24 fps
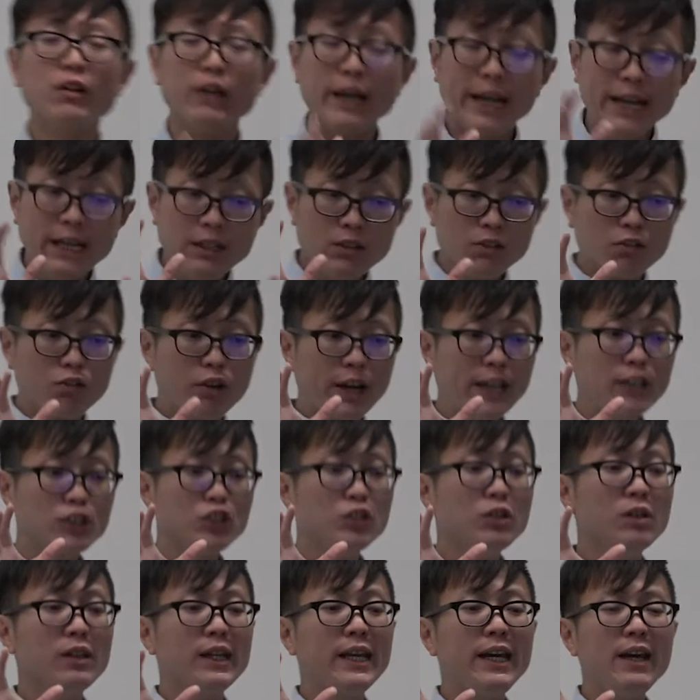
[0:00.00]
in the
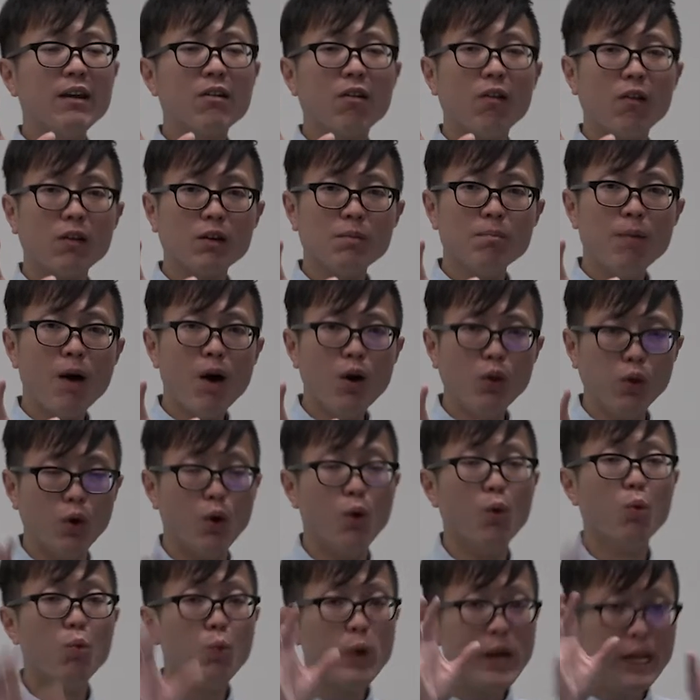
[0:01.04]
original Lee Corder
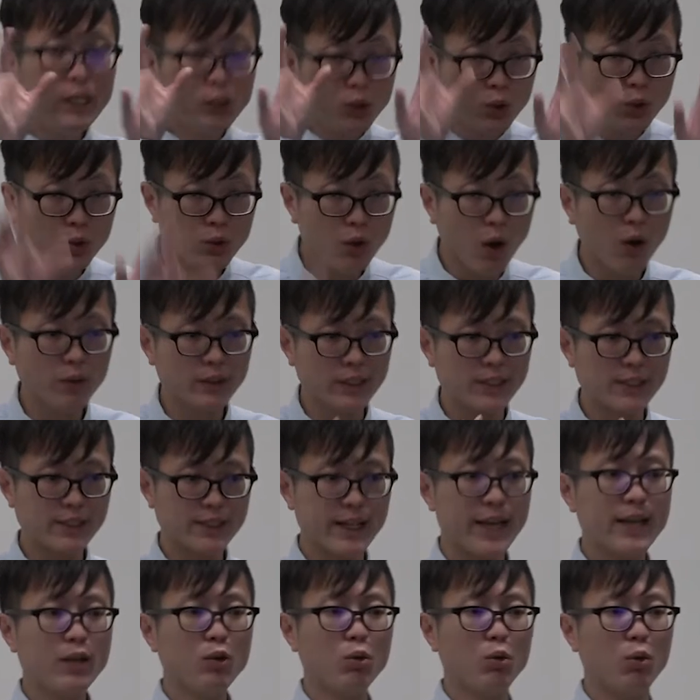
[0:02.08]
model, we do not
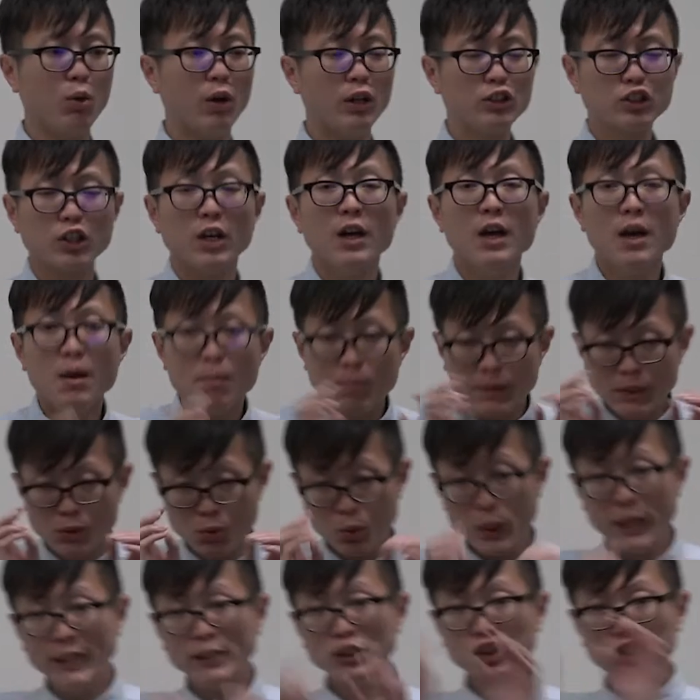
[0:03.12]
distinguish
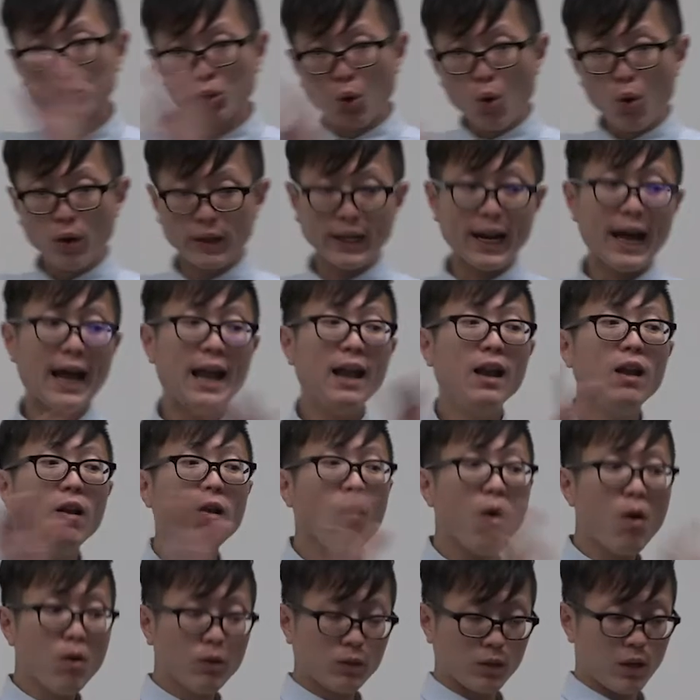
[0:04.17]
between short and
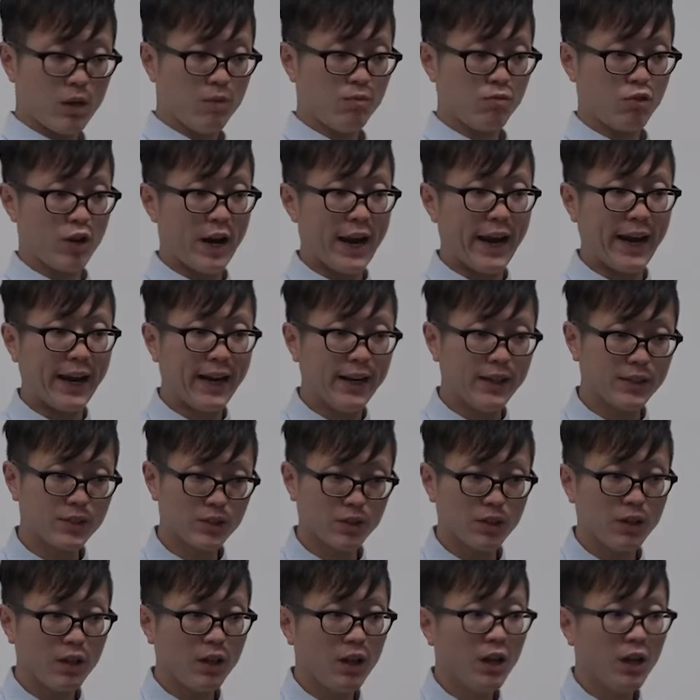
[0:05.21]
long-term rates.